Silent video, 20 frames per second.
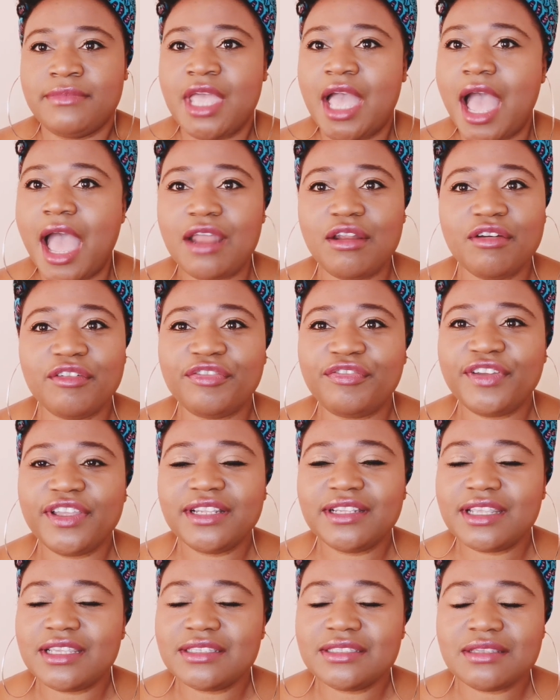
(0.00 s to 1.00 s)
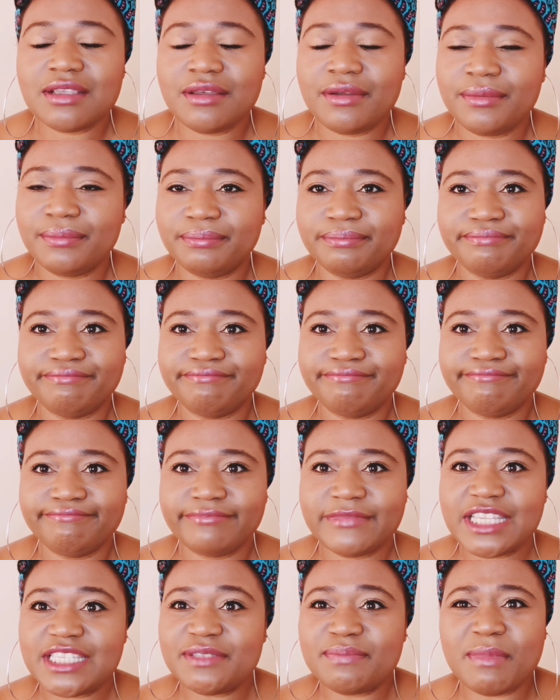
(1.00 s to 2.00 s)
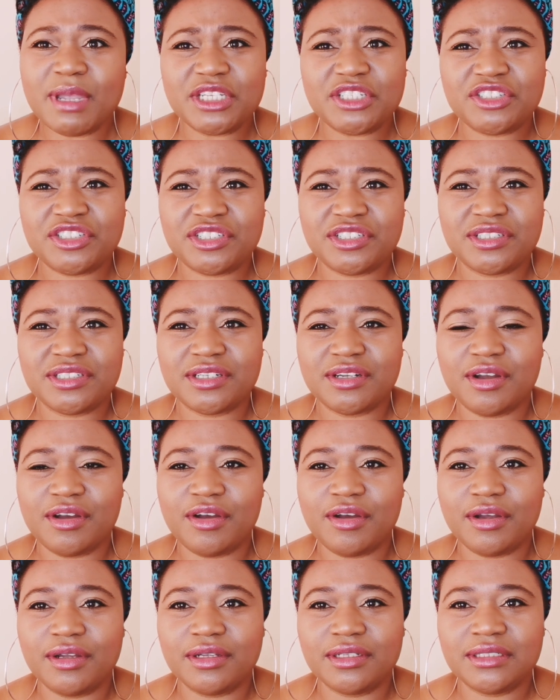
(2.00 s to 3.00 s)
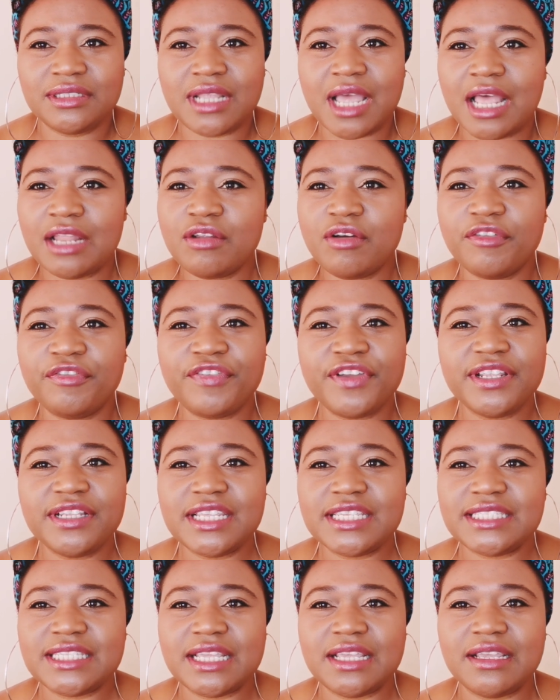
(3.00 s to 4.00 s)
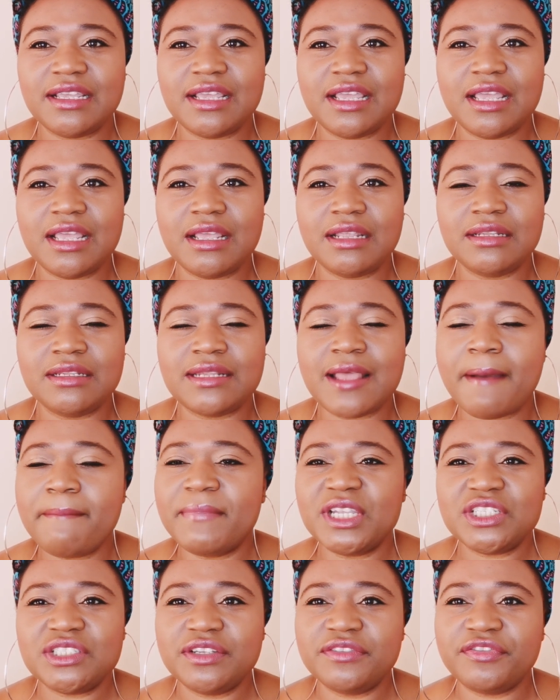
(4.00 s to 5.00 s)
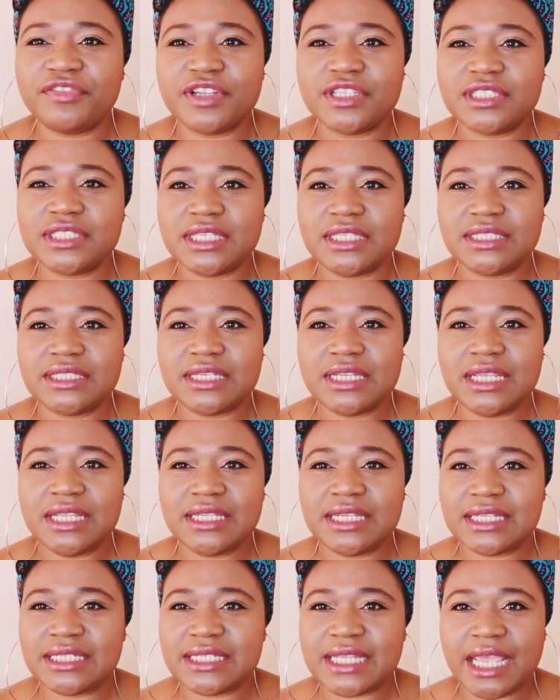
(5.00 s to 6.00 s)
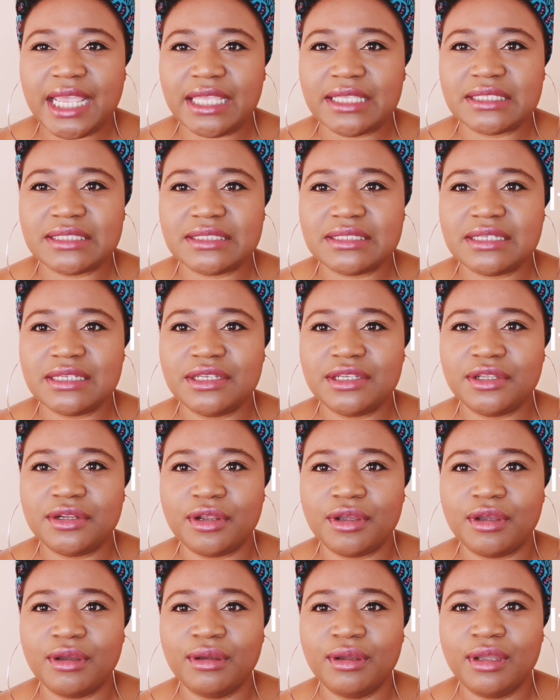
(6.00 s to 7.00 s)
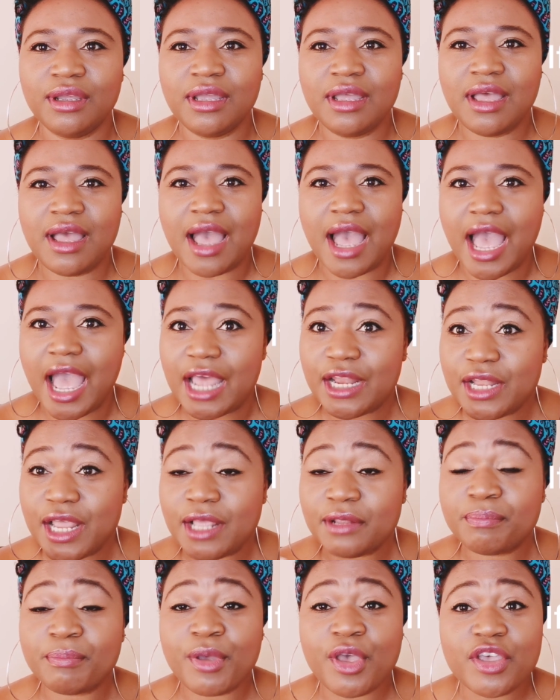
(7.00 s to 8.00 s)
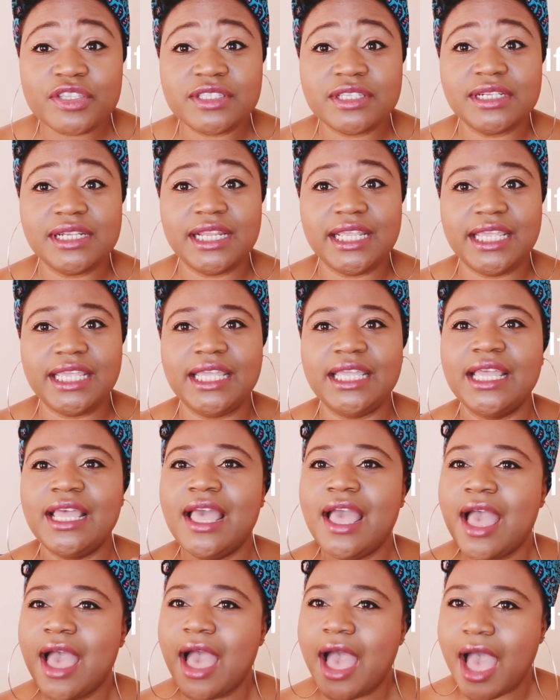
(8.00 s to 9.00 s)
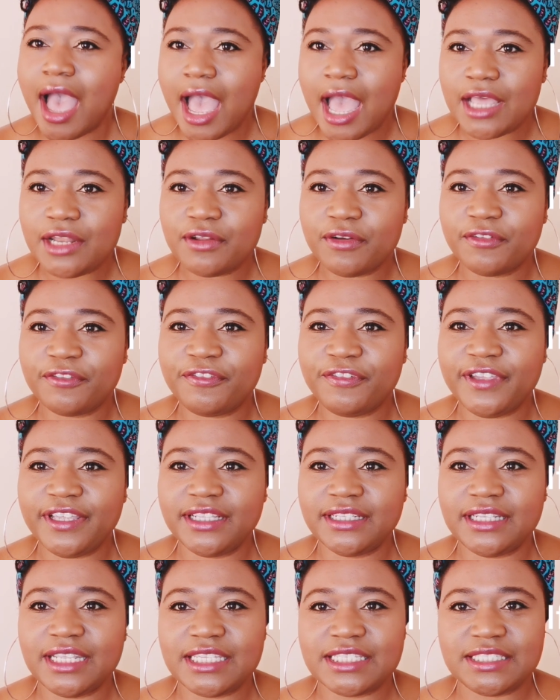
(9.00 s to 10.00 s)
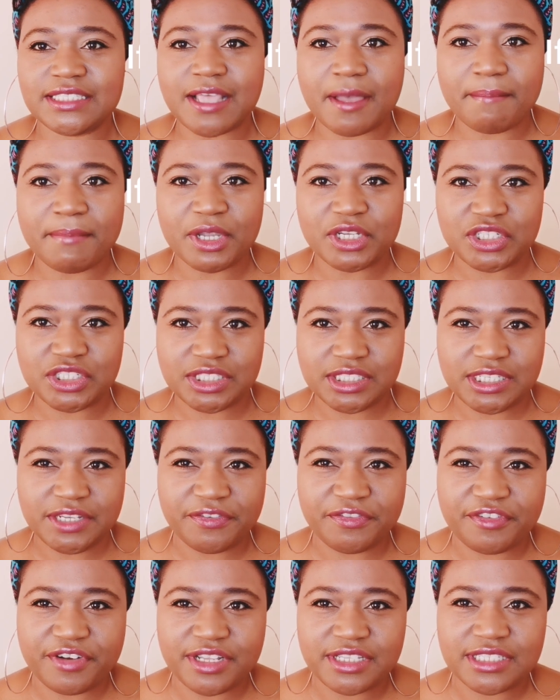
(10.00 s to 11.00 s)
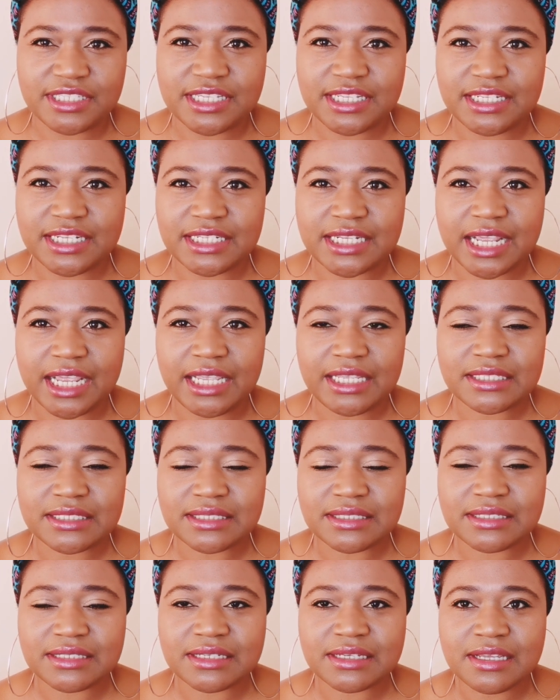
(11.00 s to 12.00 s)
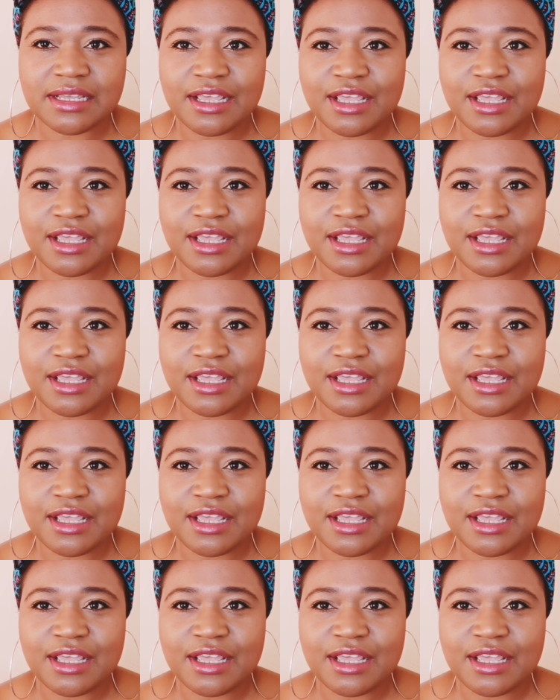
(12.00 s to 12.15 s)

I don't think there's much. I don't think there's that much difference in the taste, you know. I personally, I don't think there's that much difference in the taste.